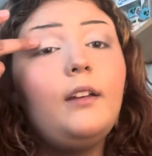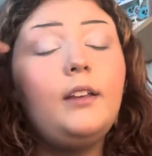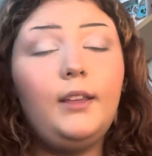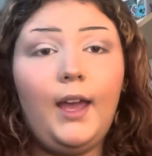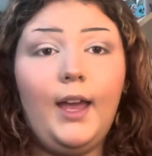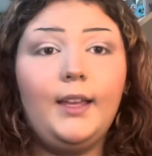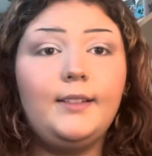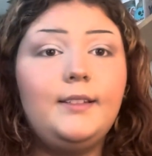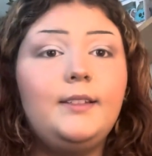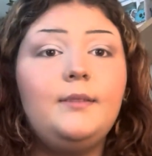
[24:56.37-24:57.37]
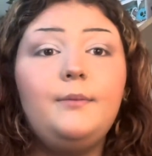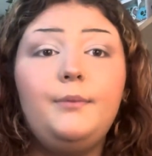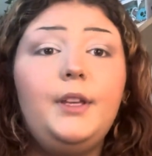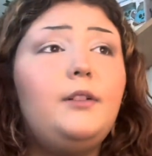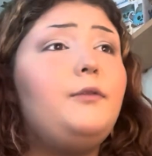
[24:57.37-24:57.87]
Yes,
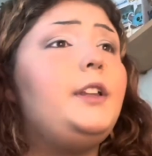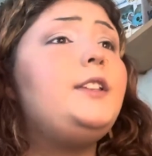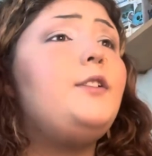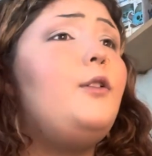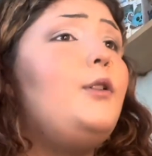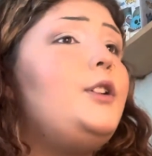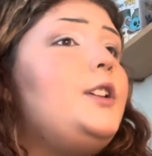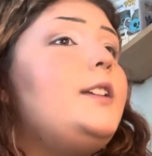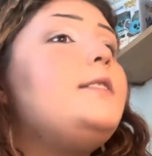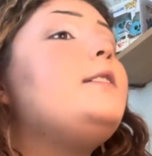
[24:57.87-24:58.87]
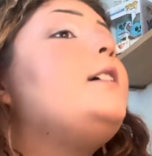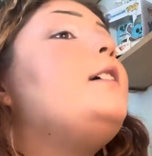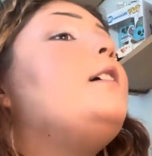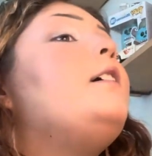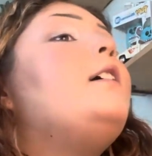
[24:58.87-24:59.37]
beautiful. That's gorgeous.
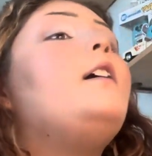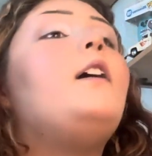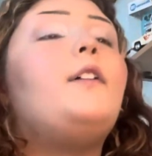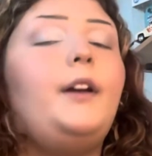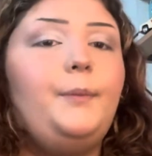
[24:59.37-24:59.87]
Okay.